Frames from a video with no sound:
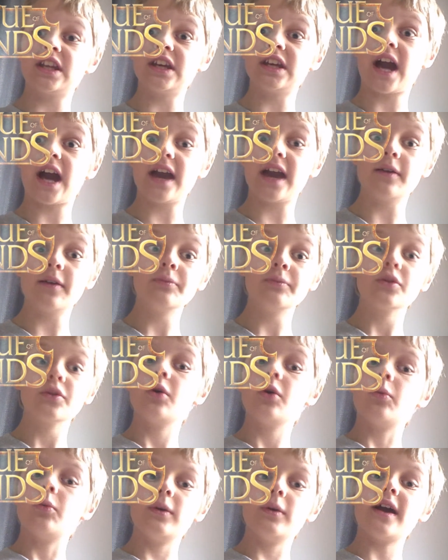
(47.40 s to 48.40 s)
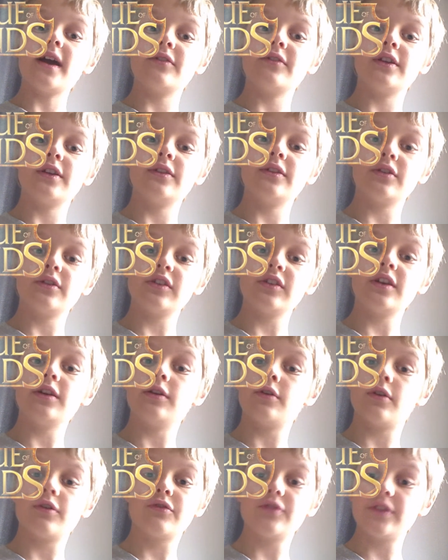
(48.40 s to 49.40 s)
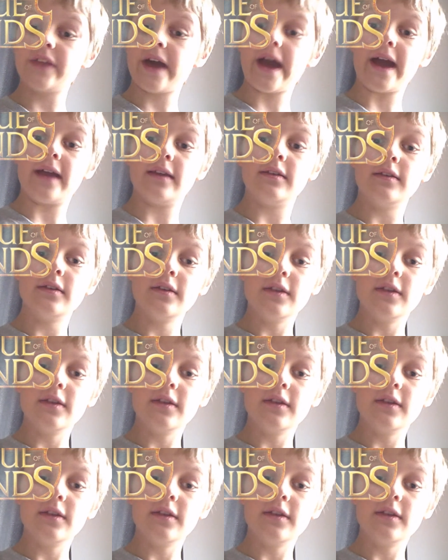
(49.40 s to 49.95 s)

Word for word: guy? We have a, there's a hero for that.